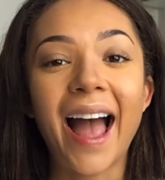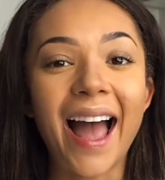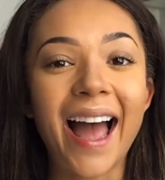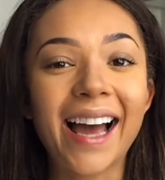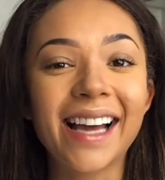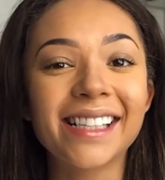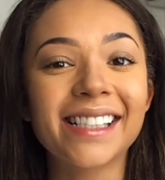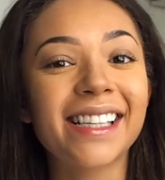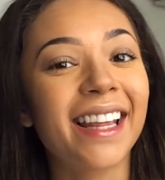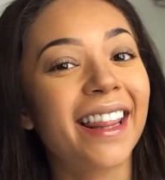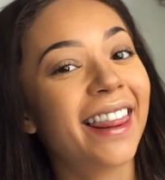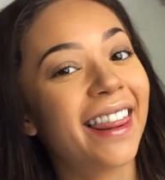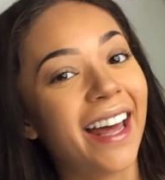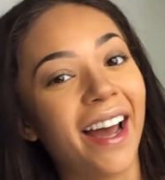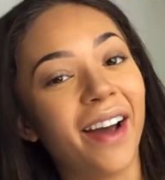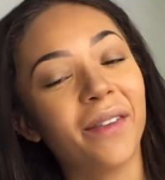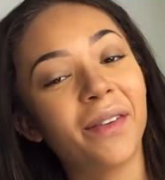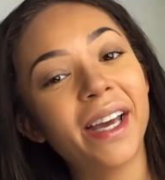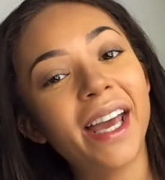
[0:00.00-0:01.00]
And
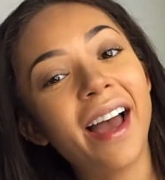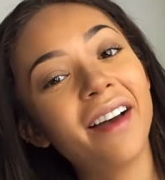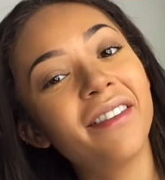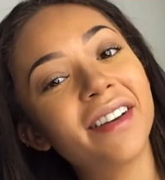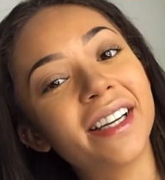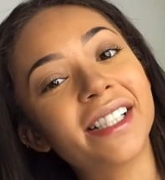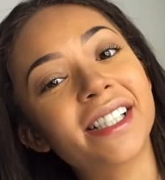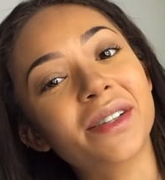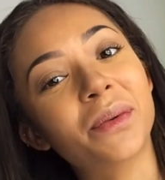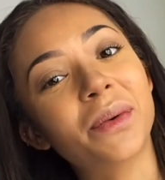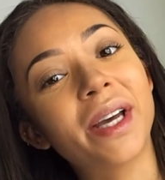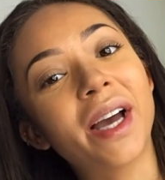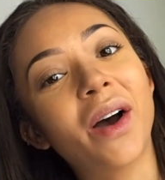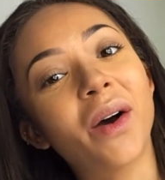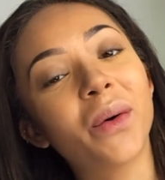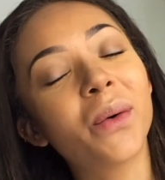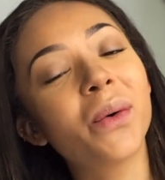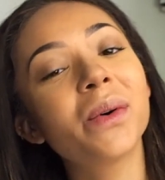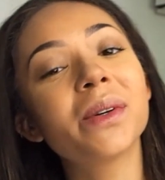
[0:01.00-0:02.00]
there we have it. We
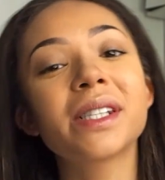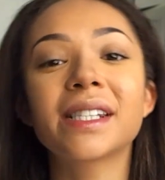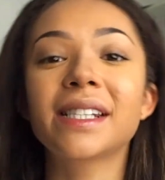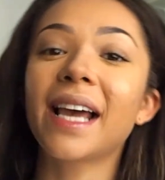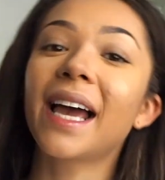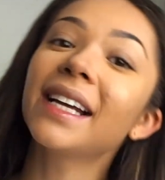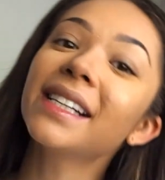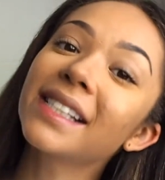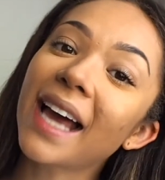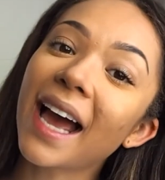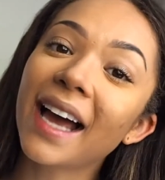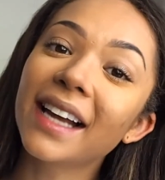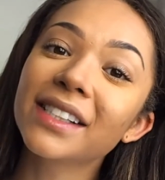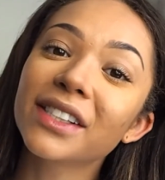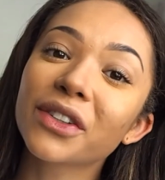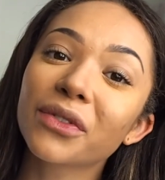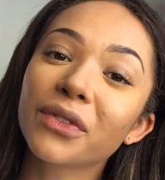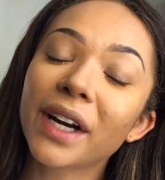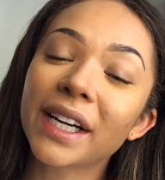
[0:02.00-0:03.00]
are all set
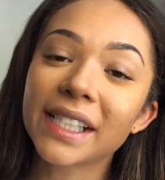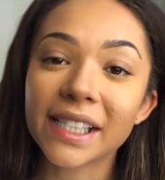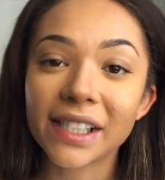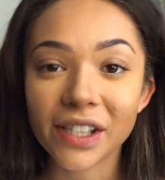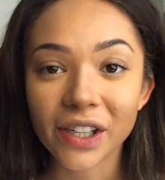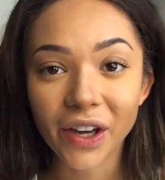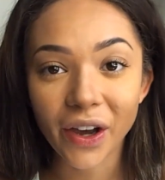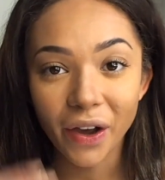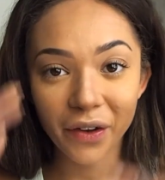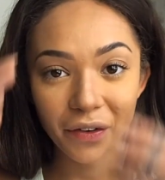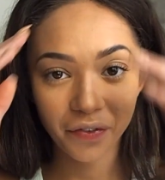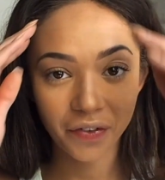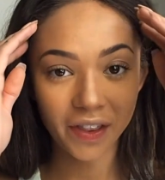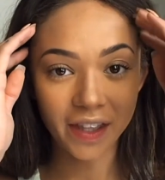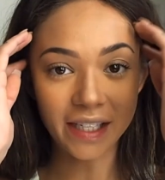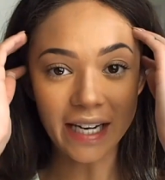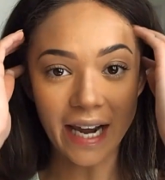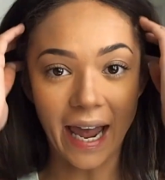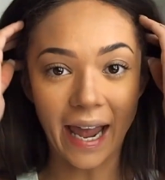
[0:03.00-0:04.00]
and ready to go for
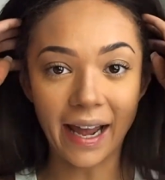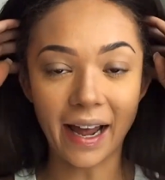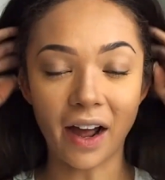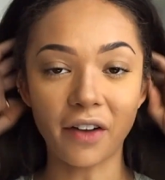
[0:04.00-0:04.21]
the day.